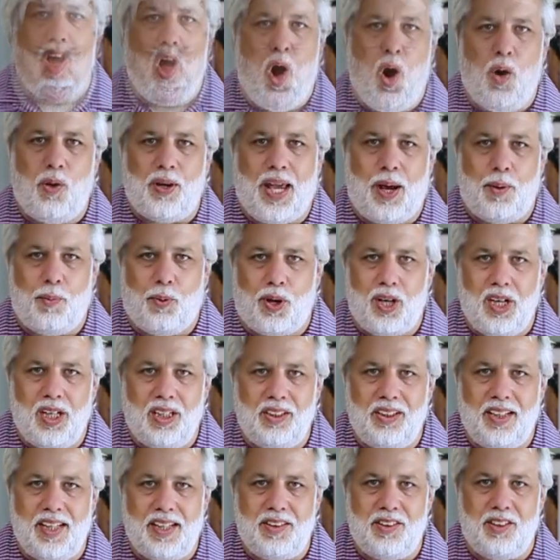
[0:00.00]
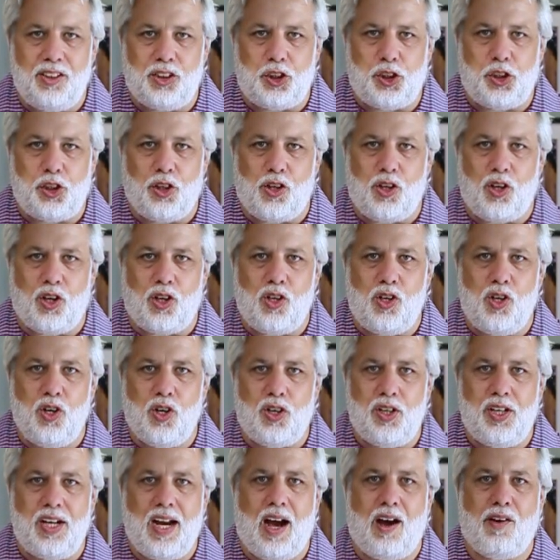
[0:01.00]
Okay, we're gonna let the sugar
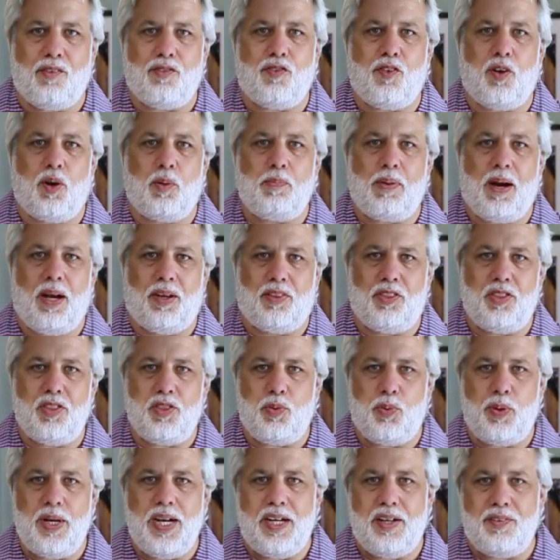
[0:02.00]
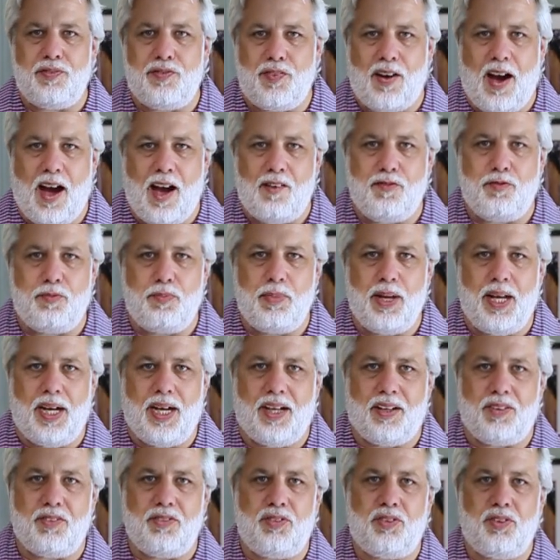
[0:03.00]
cook now for about 3 to 5
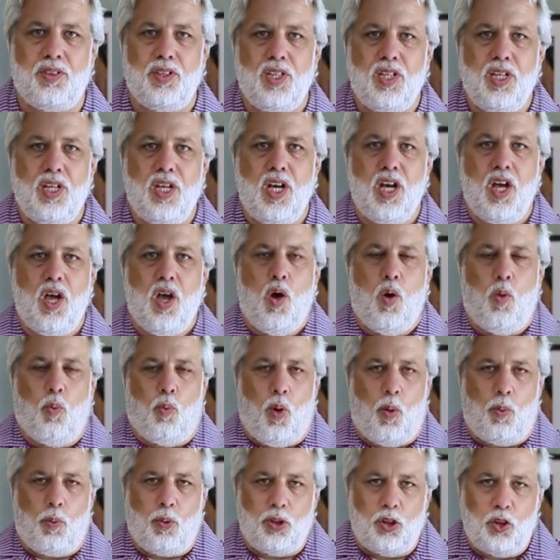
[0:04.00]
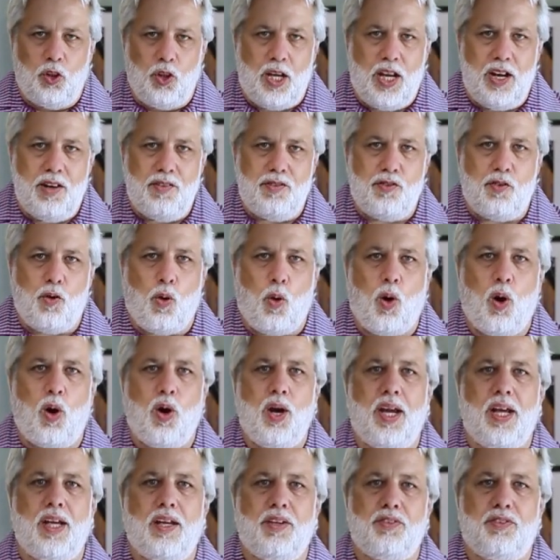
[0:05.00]
minutes. What we're looking for
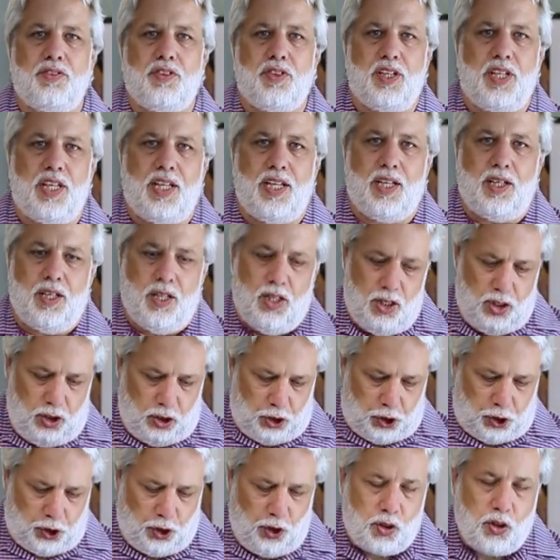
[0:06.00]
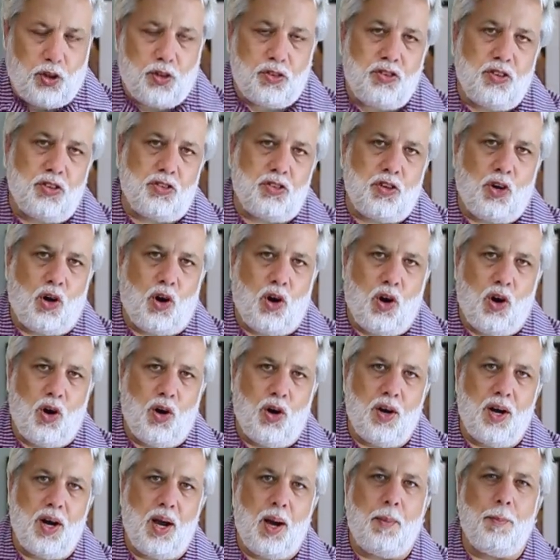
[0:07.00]
is the sugar to
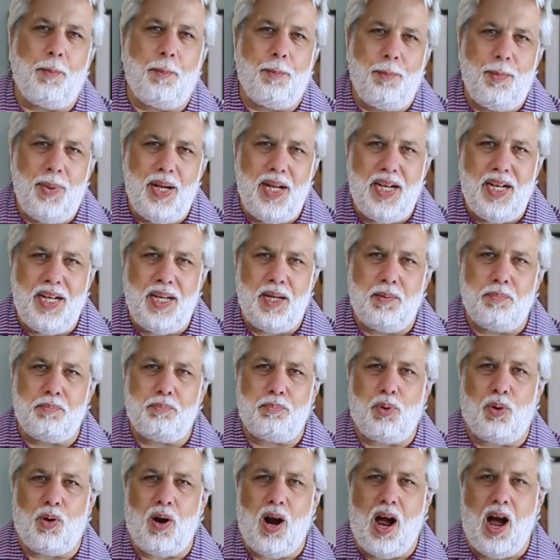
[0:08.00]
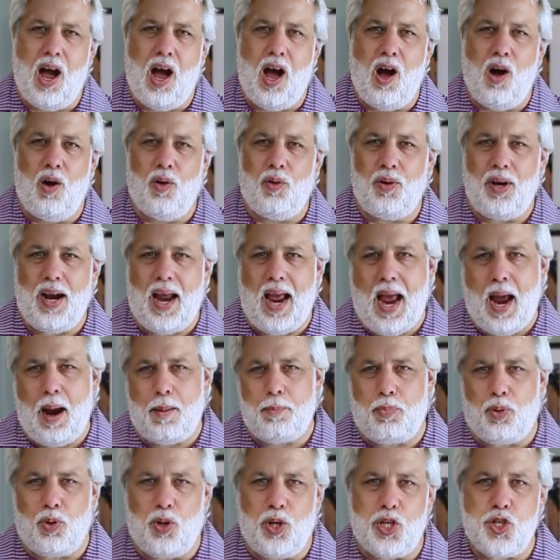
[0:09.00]
turn a medium brown,
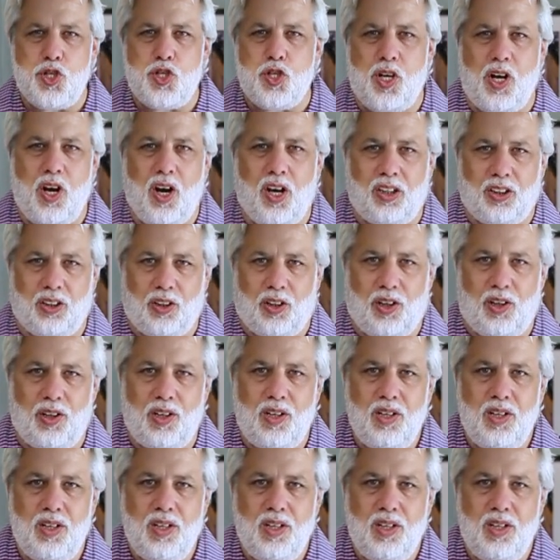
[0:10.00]
amberish color.